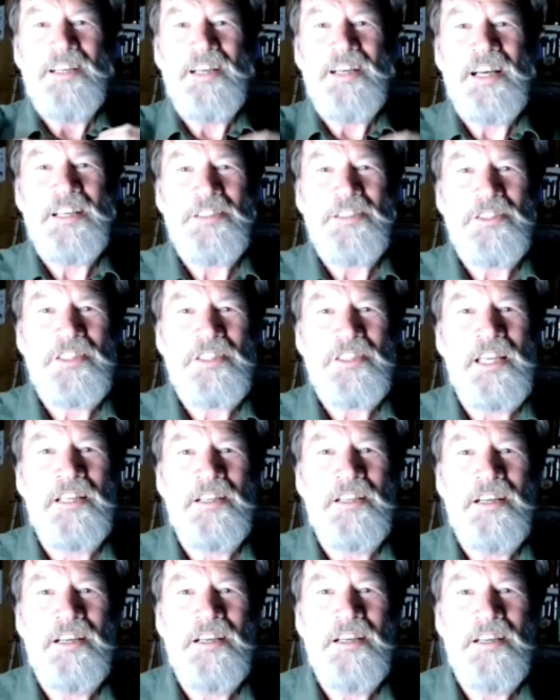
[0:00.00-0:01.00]

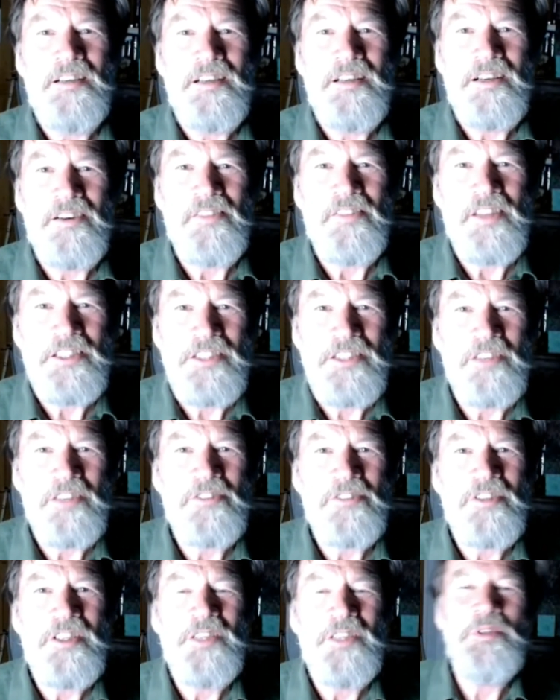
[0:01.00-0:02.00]
skin on their
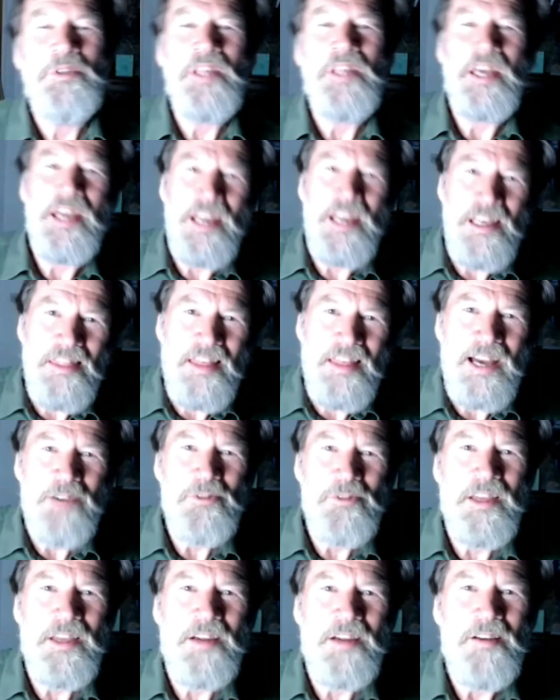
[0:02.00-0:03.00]
chest. And when they hit that
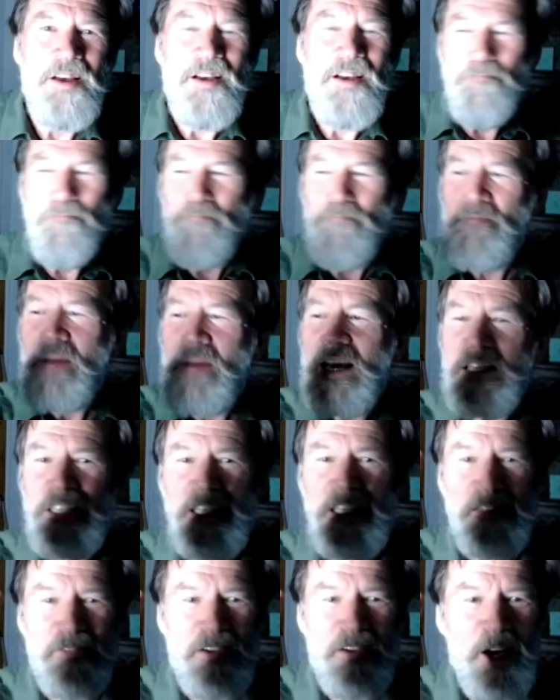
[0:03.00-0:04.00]
with their
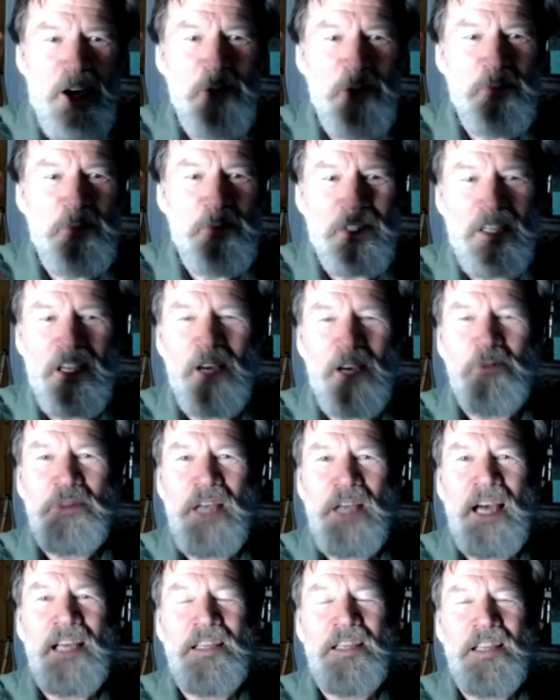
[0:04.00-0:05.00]
massive open cupped
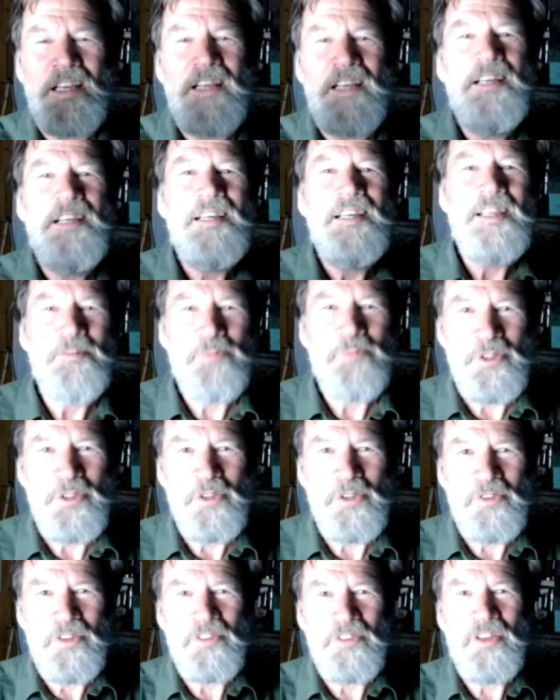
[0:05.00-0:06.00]
hand, it
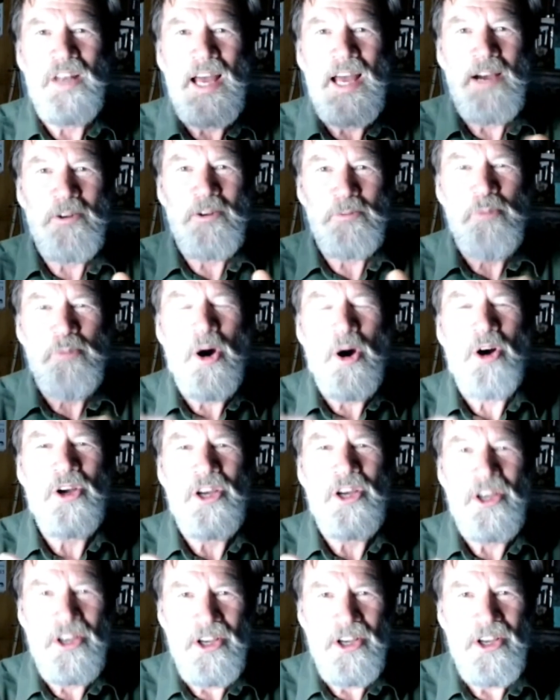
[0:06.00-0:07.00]
produces a loud
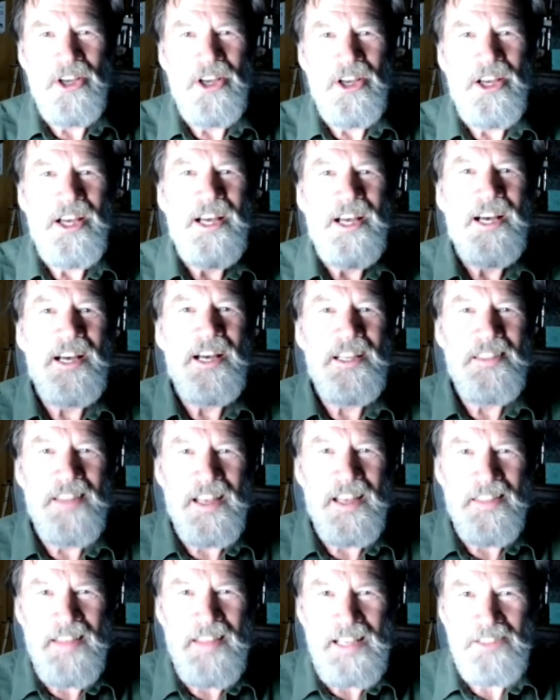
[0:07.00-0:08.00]
pock,
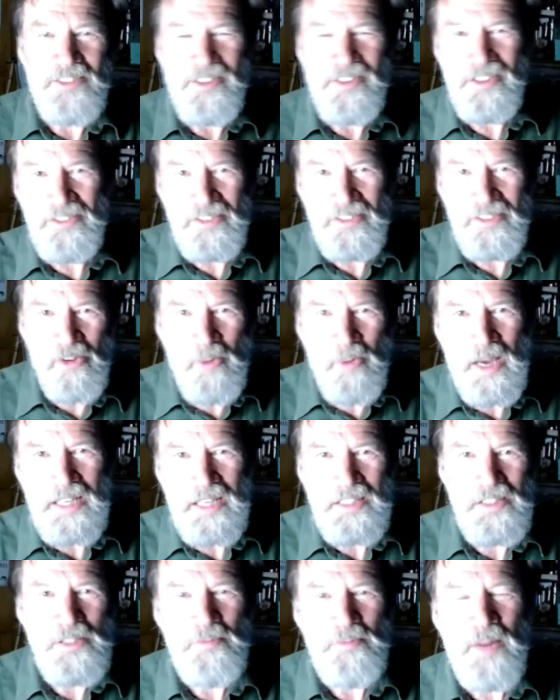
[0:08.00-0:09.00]
and that's the silverback
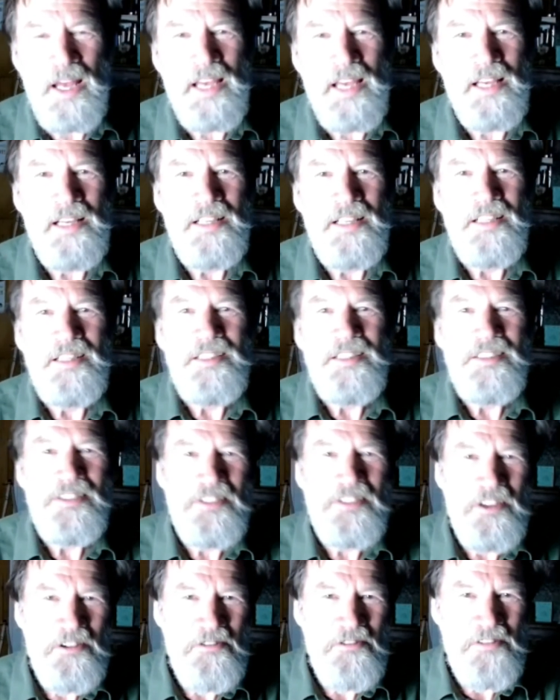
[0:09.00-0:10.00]
display.
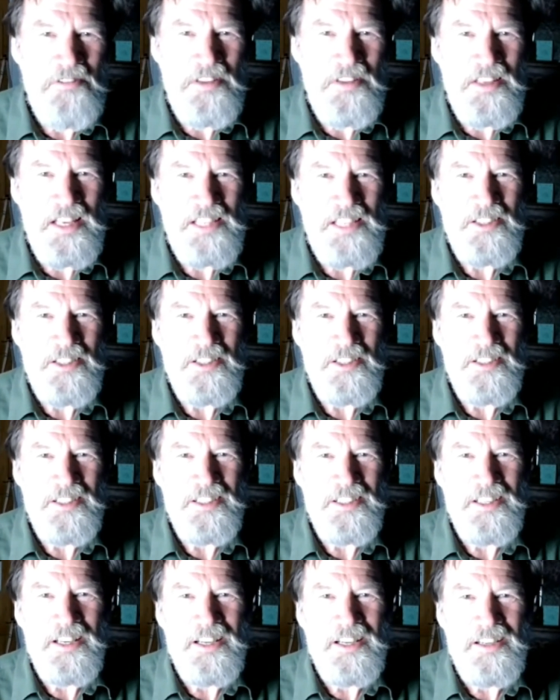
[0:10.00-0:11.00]
So that's
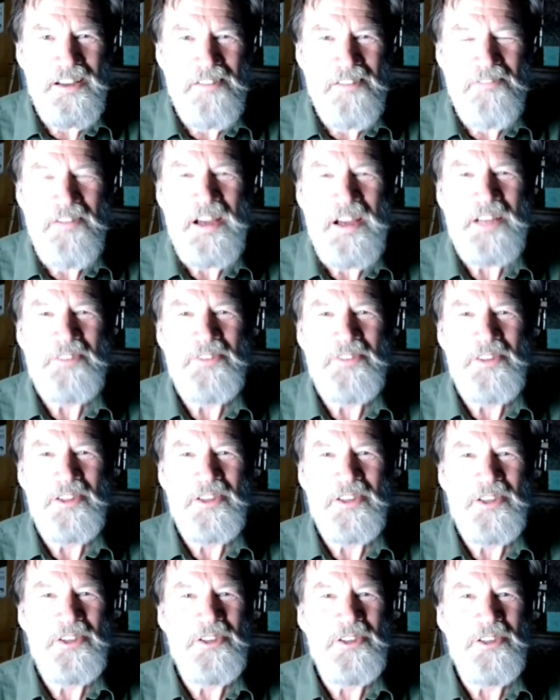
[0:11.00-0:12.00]
a fact for the
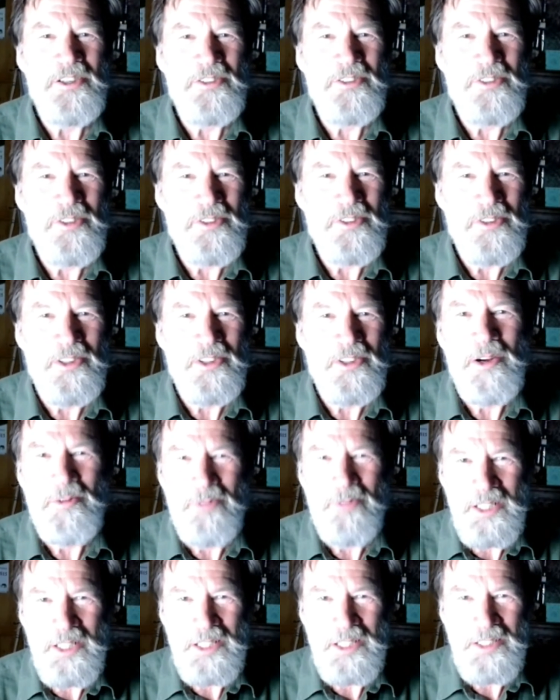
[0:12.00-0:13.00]
curious that grew up
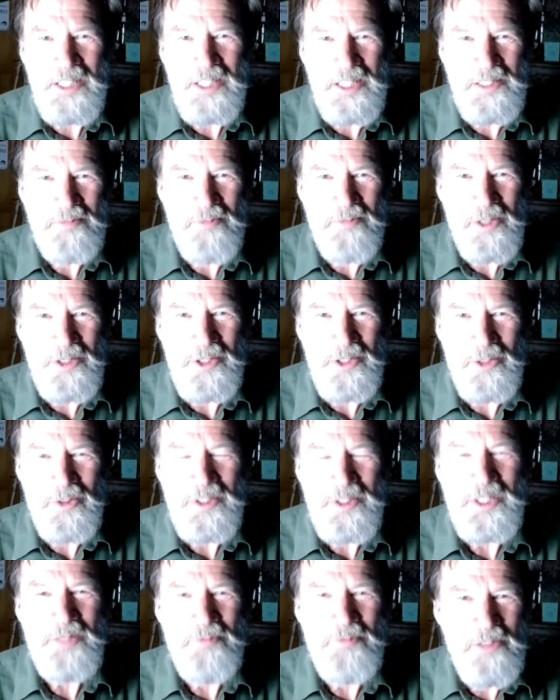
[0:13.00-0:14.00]
reading Tarzan books or
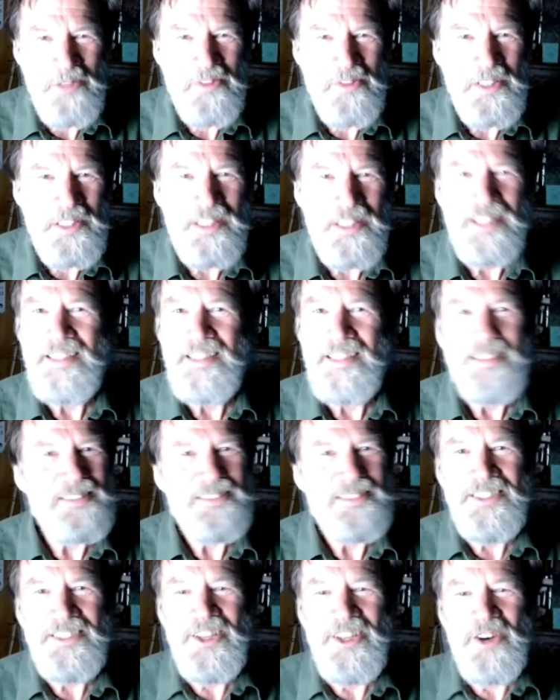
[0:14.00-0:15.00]
watching movies,
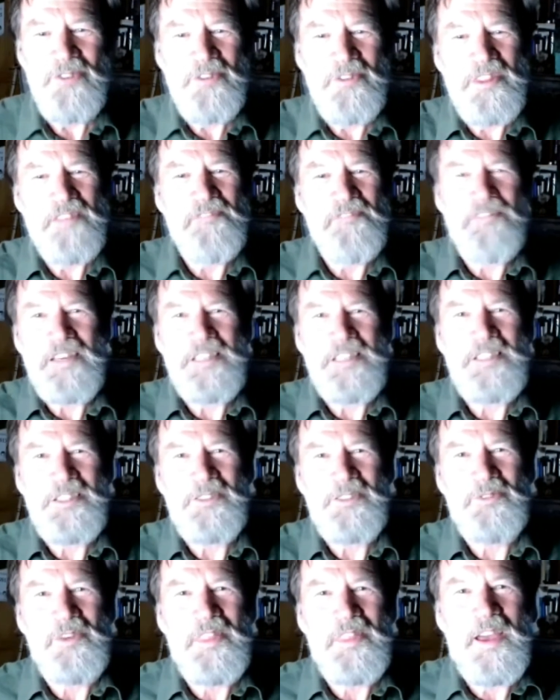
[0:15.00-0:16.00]
not with the
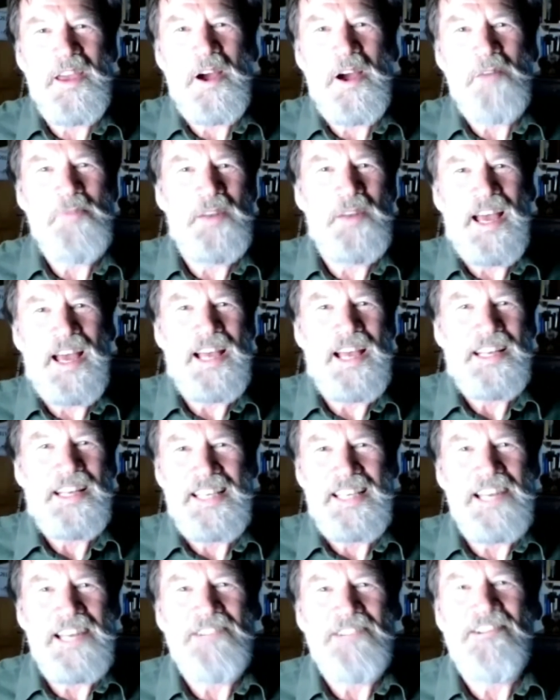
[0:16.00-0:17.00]
fists, with the open hand.
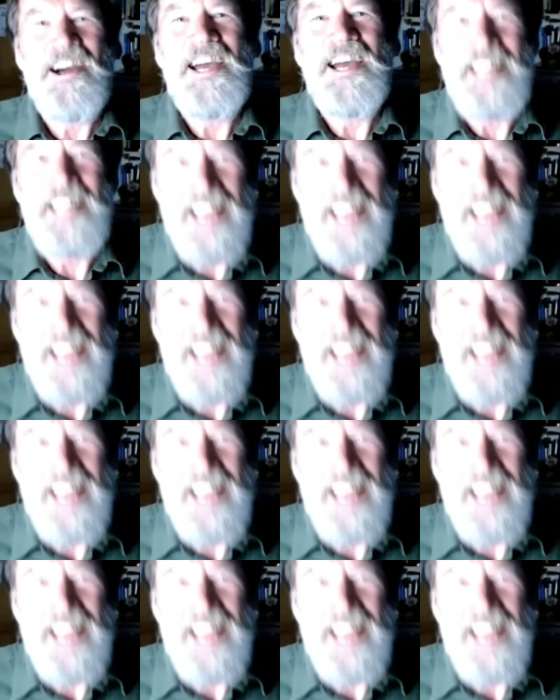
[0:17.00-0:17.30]
Get it right.